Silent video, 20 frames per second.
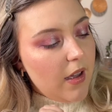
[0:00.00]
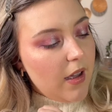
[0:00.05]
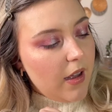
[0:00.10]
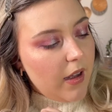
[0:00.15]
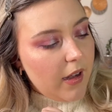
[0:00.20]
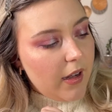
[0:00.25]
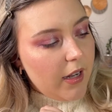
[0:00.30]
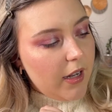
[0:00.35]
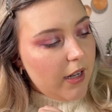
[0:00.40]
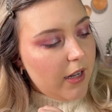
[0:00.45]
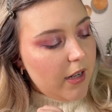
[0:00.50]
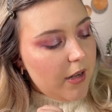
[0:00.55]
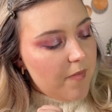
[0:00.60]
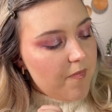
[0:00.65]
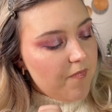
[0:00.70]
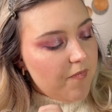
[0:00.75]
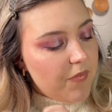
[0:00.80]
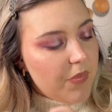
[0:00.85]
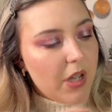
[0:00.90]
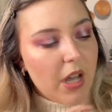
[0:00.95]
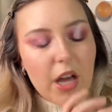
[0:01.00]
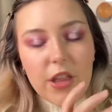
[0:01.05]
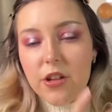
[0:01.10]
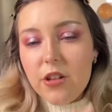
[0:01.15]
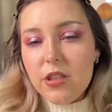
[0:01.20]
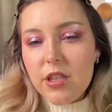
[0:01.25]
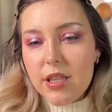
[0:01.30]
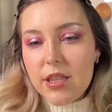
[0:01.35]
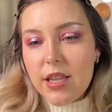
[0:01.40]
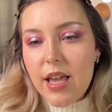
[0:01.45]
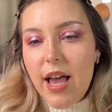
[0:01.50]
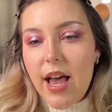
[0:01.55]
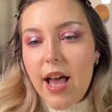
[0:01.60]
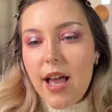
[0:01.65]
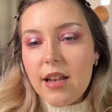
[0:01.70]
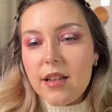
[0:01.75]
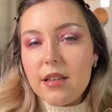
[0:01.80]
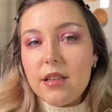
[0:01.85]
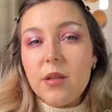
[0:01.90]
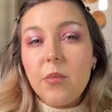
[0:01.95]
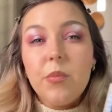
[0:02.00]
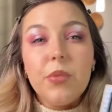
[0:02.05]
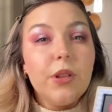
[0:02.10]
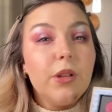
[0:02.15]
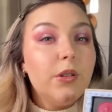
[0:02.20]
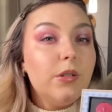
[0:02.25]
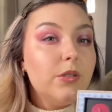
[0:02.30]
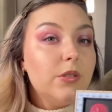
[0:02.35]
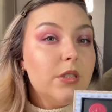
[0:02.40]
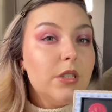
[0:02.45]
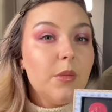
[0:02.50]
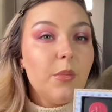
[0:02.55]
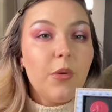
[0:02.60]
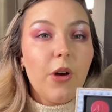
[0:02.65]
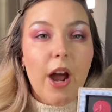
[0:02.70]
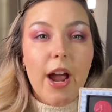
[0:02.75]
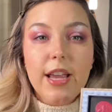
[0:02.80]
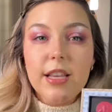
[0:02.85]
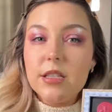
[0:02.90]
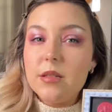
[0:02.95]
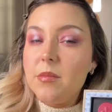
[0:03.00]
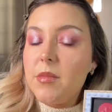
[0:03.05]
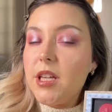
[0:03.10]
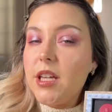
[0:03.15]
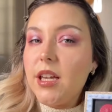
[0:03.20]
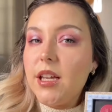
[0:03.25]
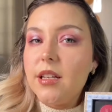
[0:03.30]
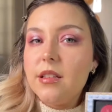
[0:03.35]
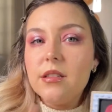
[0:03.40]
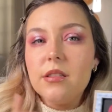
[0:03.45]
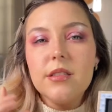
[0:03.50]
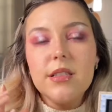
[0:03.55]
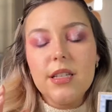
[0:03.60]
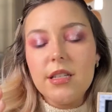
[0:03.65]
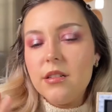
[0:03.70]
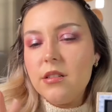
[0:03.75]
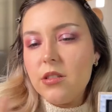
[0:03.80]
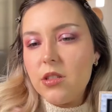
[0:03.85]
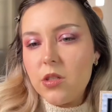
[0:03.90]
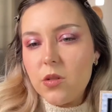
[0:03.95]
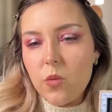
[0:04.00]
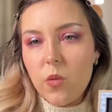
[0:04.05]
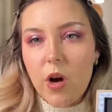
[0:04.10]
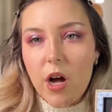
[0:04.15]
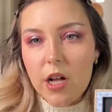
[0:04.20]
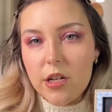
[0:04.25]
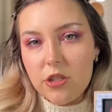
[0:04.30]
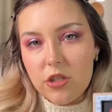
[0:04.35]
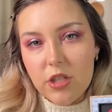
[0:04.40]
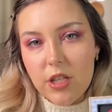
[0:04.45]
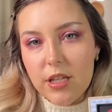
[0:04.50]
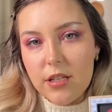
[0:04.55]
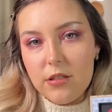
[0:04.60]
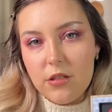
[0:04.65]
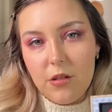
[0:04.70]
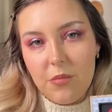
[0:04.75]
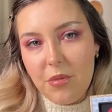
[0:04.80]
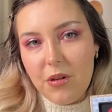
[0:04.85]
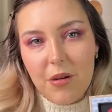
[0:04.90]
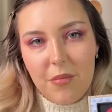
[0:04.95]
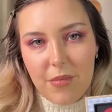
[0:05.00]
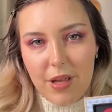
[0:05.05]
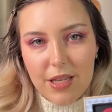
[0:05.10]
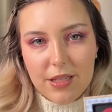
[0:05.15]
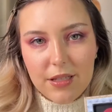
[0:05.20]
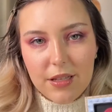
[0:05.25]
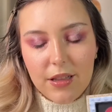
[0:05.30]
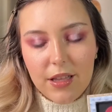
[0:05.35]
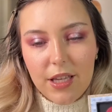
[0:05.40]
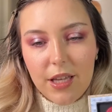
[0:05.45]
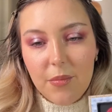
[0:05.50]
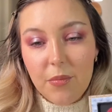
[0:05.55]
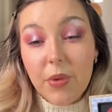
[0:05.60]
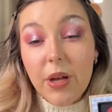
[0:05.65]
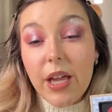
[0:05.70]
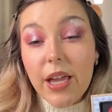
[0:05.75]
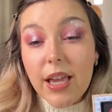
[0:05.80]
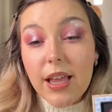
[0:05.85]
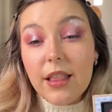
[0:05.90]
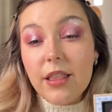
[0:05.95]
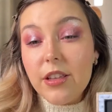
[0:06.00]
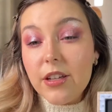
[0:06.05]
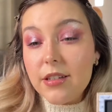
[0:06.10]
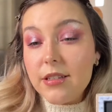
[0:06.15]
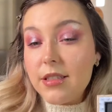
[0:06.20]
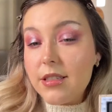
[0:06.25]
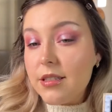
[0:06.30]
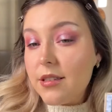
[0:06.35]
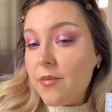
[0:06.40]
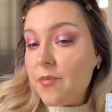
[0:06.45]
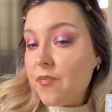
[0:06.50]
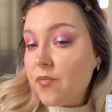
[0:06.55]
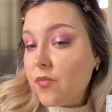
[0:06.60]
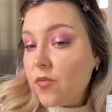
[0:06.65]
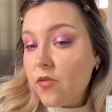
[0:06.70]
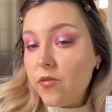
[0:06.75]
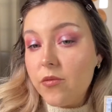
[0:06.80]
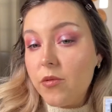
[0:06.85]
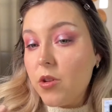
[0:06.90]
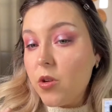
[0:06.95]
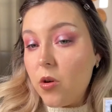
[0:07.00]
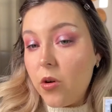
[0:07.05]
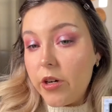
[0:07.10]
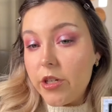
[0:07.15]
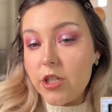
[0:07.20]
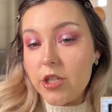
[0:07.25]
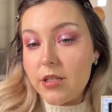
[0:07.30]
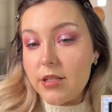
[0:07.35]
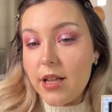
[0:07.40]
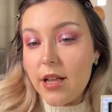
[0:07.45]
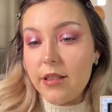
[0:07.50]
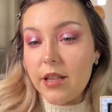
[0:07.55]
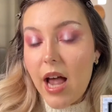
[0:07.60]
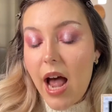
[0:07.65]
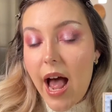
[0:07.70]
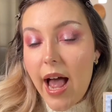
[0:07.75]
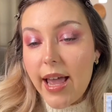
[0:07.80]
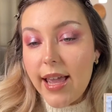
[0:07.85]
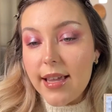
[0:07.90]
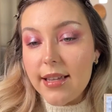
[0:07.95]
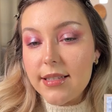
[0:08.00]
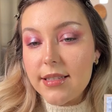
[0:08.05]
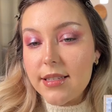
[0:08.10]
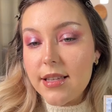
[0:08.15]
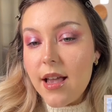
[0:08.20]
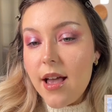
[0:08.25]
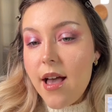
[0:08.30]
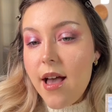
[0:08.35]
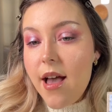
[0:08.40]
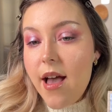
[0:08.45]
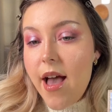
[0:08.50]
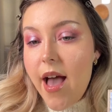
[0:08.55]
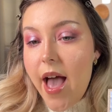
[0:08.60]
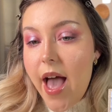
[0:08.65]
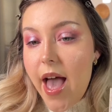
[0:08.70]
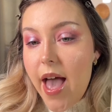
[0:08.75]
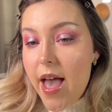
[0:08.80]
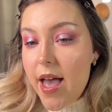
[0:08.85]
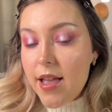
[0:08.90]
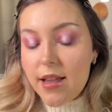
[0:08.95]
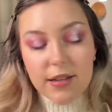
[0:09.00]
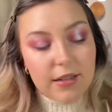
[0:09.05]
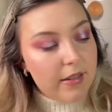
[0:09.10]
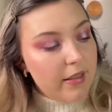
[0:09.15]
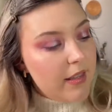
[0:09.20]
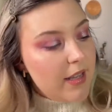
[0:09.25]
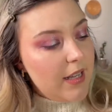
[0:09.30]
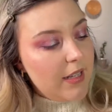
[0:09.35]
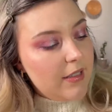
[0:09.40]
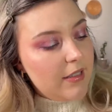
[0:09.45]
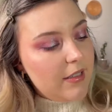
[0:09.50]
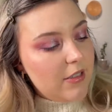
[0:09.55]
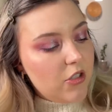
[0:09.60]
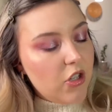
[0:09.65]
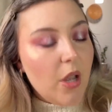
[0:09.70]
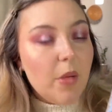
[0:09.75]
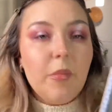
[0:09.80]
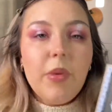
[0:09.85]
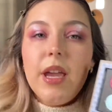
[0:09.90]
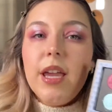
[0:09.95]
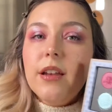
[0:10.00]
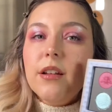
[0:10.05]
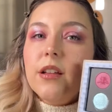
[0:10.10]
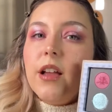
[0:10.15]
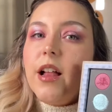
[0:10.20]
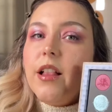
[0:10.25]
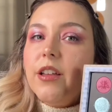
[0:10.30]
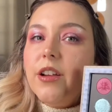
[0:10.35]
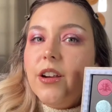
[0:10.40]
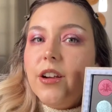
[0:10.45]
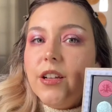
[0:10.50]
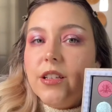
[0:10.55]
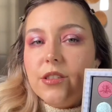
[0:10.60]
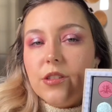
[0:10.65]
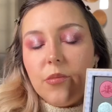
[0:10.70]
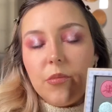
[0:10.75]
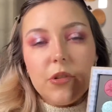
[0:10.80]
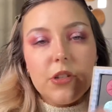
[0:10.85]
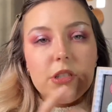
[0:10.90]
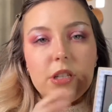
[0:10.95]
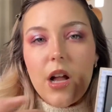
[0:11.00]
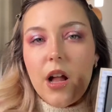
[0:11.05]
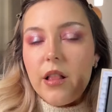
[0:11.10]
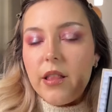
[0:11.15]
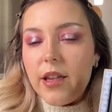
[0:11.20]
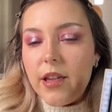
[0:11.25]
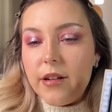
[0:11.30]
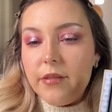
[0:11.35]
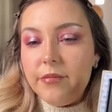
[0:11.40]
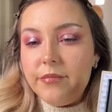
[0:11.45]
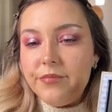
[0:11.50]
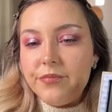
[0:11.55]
But other than that, the blue surprised me. It didn't swatch like super amazingly, but it looks gorgeous on the eyes. And this champagne color is super solid.